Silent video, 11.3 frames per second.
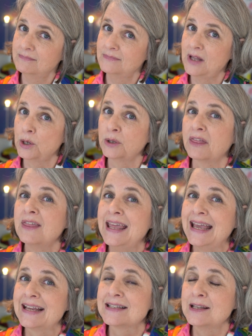Not only
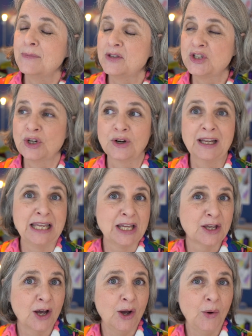things, it's your
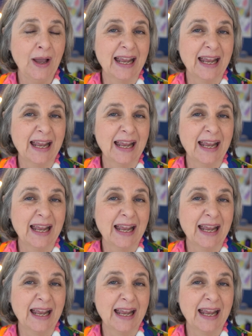ego,